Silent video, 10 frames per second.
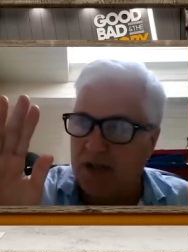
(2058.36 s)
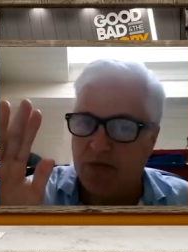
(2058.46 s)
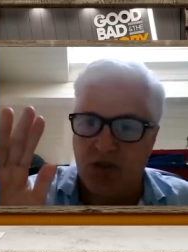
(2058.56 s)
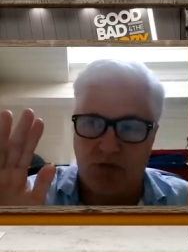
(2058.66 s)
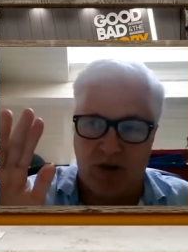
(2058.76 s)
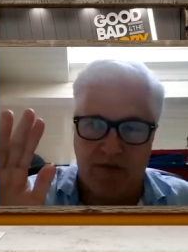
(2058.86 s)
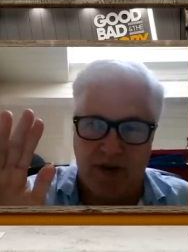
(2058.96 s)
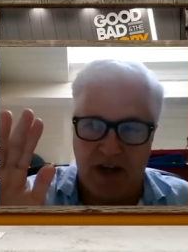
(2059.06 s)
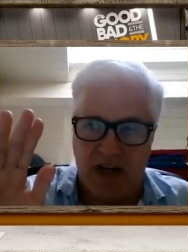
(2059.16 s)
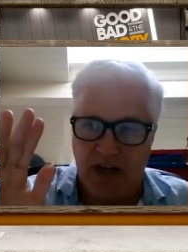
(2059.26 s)
up Sir
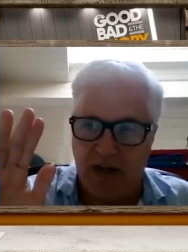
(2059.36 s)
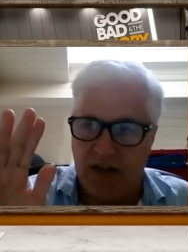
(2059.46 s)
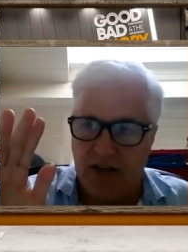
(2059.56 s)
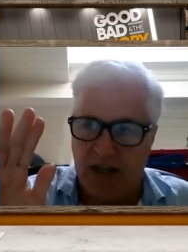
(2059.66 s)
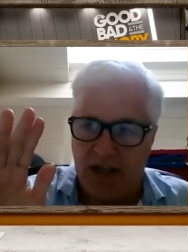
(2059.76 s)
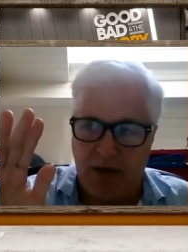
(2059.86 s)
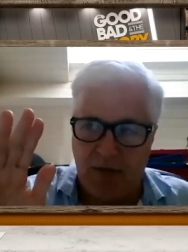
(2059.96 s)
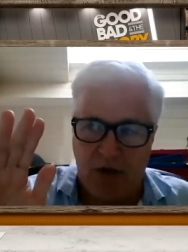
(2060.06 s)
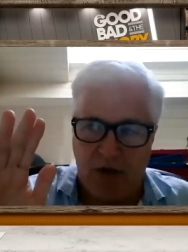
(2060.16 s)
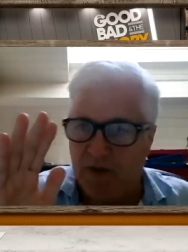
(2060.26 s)
Revy, and he
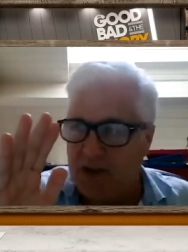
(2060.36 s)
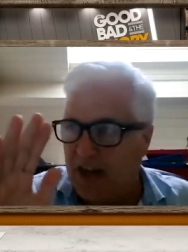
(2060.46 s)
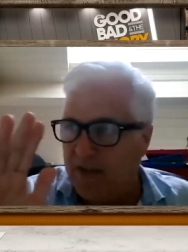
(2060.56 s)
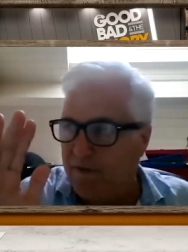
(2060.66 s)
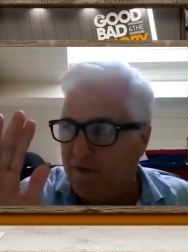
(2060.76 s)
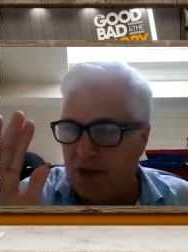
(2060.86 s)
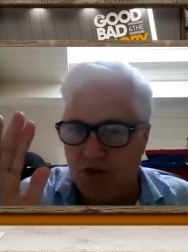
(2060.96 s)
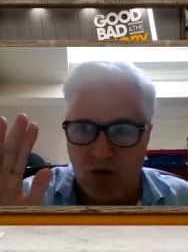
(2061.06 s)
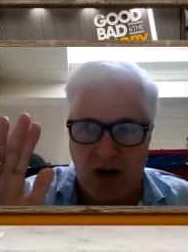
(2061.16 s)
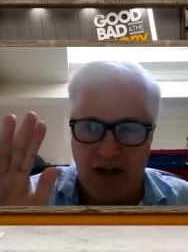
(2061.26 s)
went off his left,
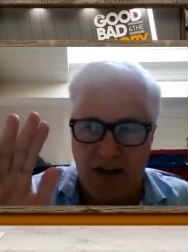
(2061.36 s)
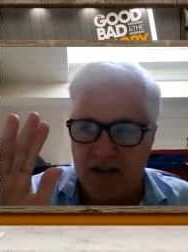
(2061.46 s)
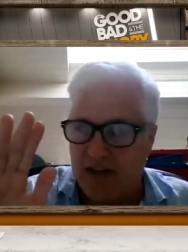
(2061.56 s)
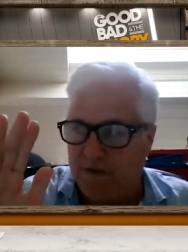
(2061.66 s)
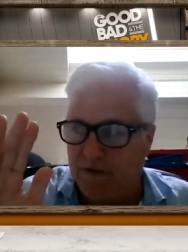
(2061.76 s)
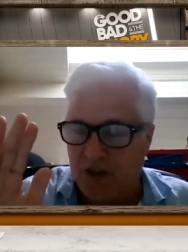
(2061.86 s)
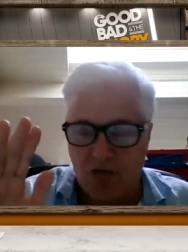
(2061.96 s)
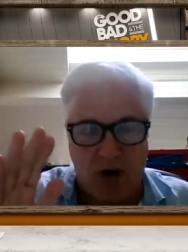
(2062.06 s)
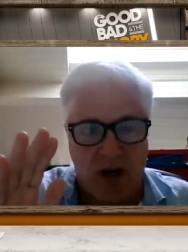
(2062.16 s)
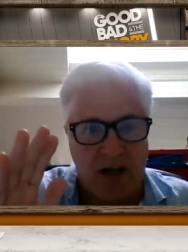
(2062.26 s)
his
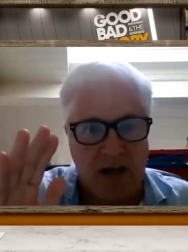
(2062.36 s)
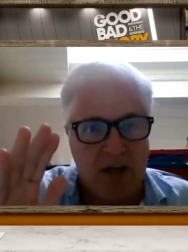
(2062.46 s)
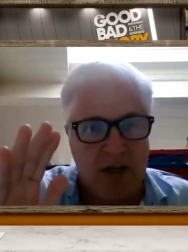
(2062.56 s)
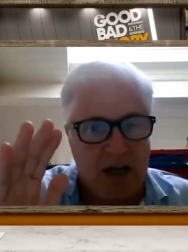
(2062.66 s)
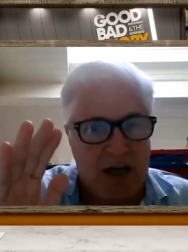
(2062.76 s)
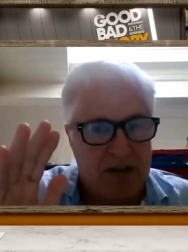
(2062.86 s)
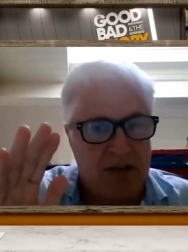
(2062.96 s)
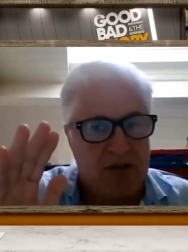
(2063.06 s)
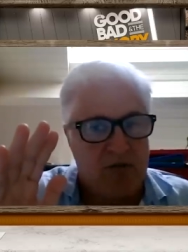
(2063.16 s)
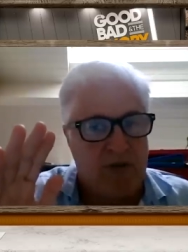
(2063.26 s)
right. And I
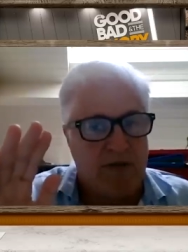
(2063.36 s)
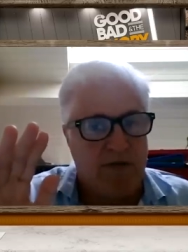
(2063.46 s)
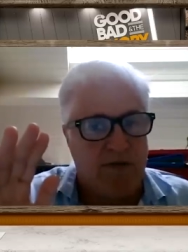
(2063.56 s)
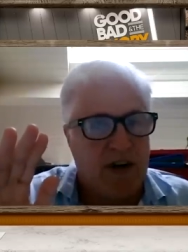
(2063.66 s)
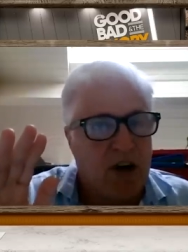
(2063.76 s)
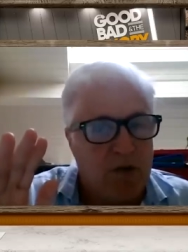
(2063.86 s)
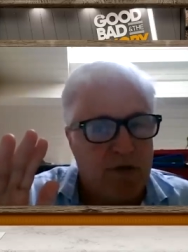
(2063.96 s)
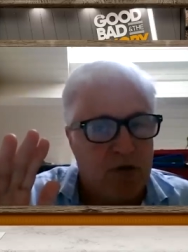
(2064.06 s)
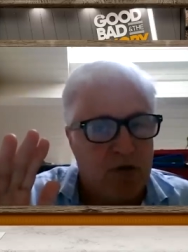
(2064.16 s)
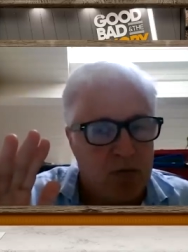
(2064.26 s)
think Sir Revy fell
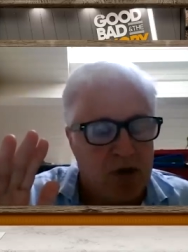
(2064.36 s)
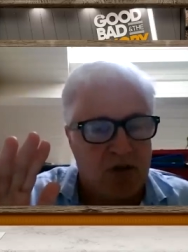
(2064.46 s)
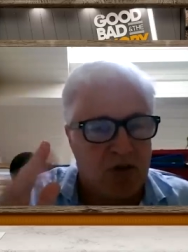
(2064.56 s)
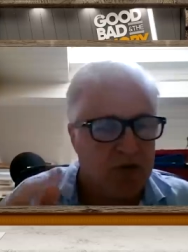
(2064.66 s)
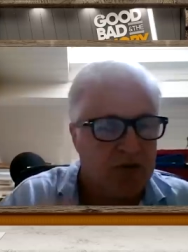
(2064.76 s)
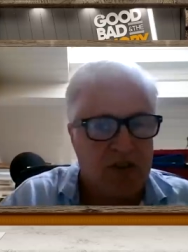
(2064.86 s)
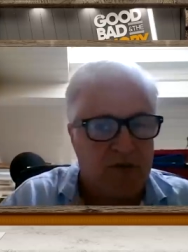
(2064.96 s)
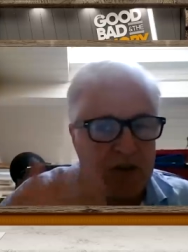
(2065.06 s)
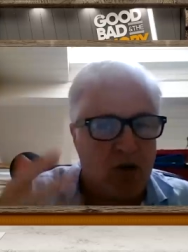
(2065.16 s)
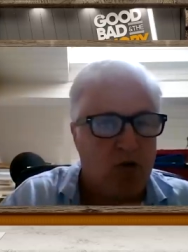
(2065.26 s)
over, almost sort of as
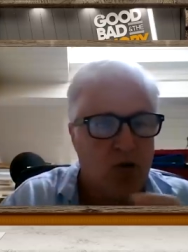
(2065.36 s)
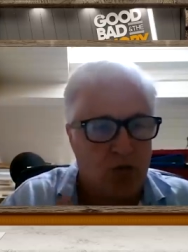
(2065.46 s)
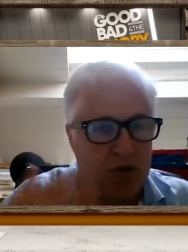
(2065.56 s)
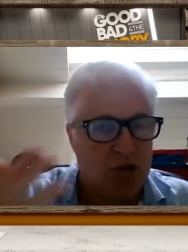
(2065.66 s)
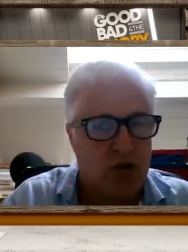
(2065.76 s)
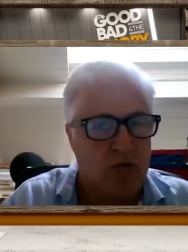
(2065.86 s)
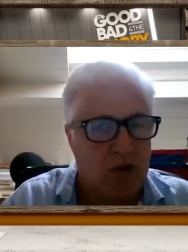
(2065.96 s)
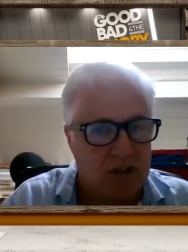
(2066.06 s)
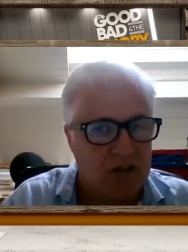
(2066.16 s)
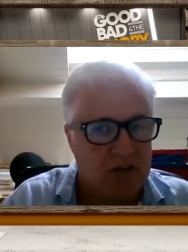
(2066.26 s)
if he got caught in his
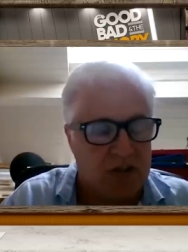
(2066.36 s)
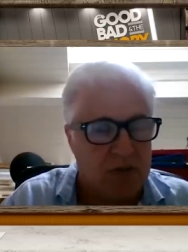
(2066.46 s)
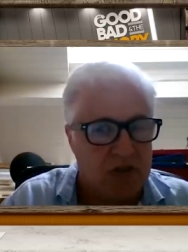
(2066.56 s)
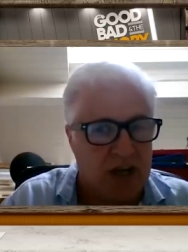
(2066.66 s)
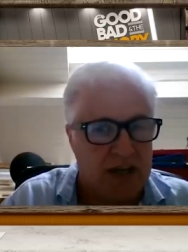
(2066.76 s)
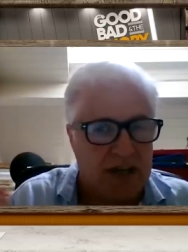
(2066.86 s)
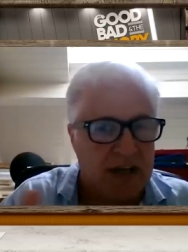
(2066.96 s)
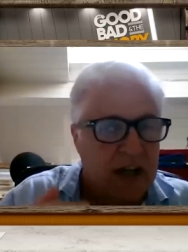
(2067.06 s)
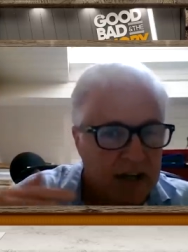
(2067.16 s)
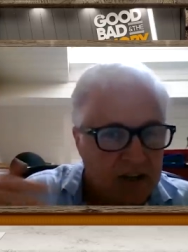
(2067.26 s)
shoelaces. And it was like,
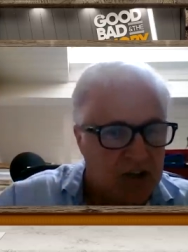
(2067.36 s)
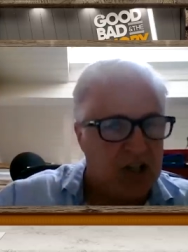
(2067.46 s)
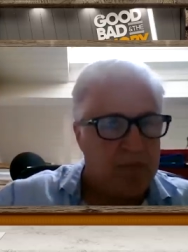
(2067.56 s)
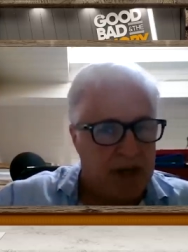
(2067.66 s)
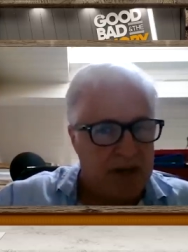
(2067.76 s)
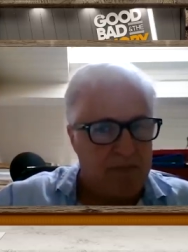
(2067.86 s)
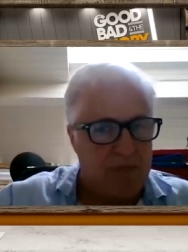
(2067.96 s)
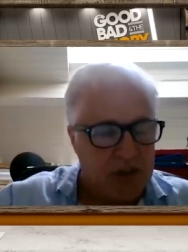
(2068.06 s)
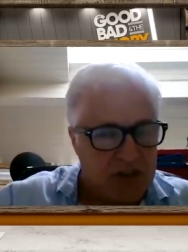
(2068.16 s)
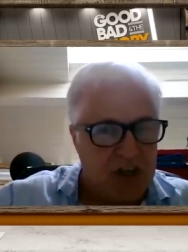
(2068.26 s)
see you, mate.
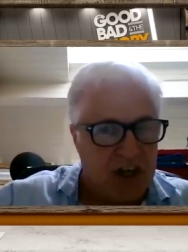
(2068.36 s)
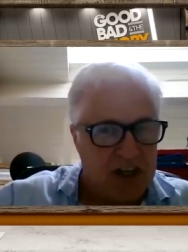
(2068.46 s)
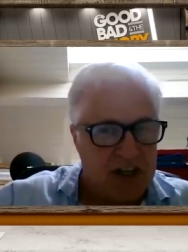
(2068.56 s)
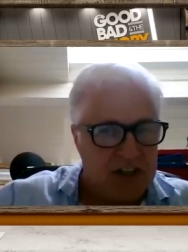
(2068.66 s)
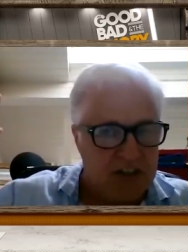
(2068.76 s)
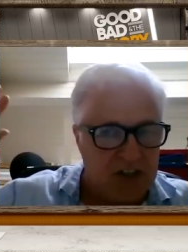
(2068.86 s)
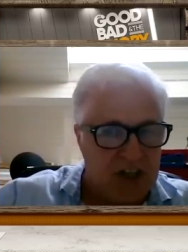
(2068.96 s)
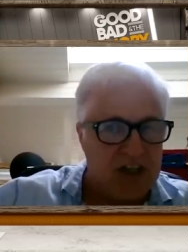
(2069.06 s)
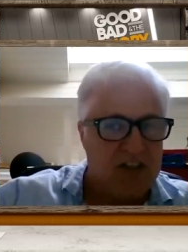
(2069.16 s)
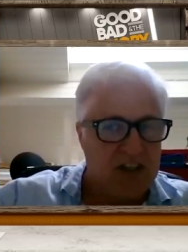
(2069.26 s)
This guy is the
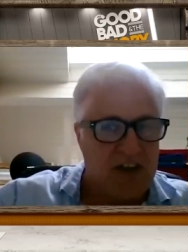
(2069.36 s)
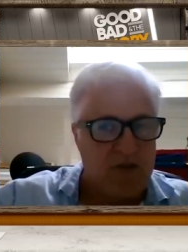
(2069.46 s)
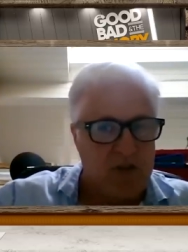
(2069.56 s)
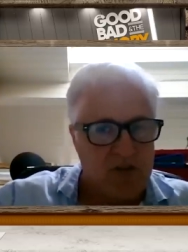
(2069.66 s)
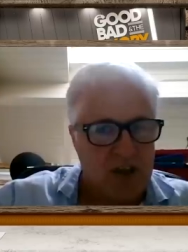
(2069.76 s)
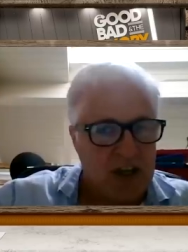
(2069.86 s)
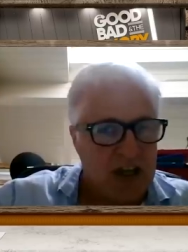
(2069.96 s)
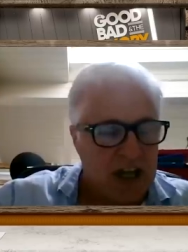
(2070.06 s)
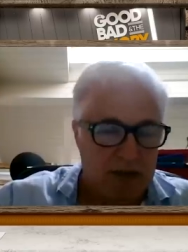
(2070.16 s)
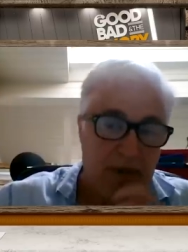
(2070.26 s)
king of sevens.
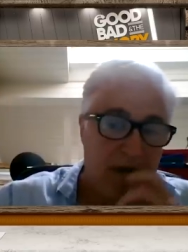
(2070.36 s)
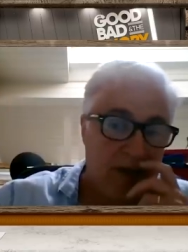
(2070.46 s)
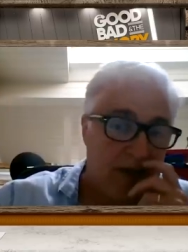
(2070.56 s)
And about a